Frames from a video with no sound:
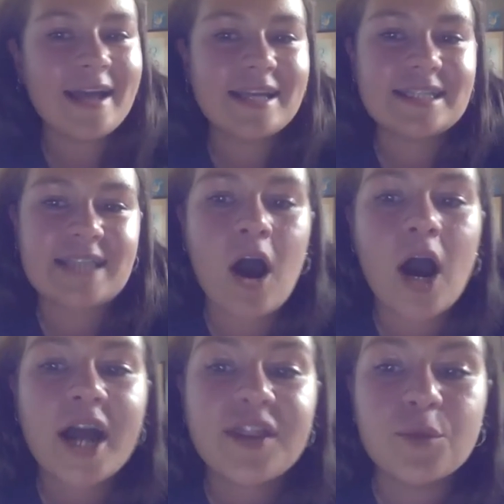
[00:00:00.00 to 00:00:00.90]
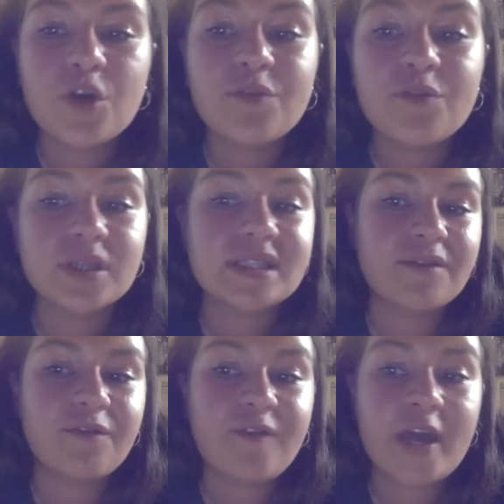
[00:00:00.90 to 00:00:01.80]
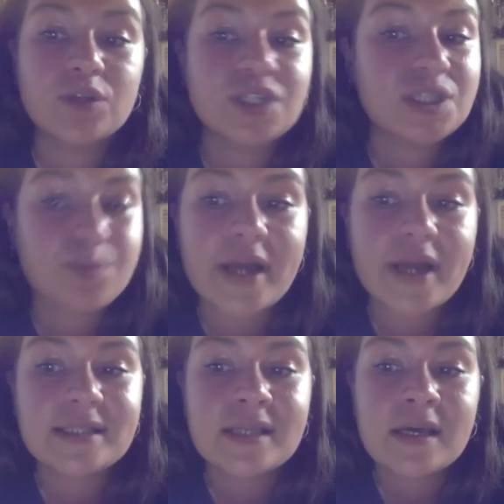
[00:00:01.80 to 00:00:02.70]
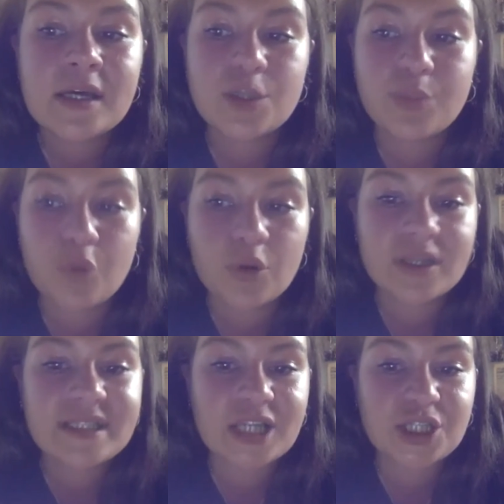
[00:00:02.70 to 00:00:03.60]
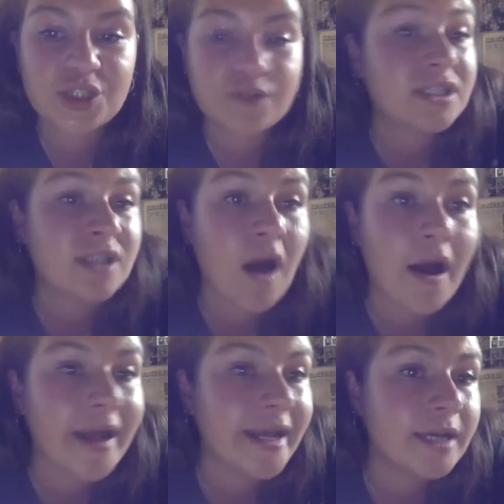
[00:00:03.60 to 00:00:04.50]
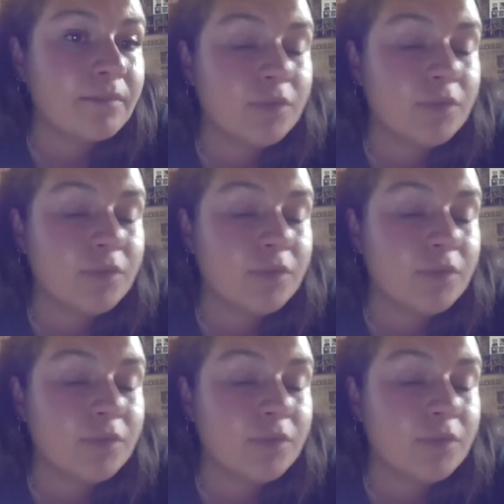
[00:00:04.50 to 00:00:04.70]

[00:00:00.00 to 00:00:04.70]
is that either movements can fail to spread to broader sections of society,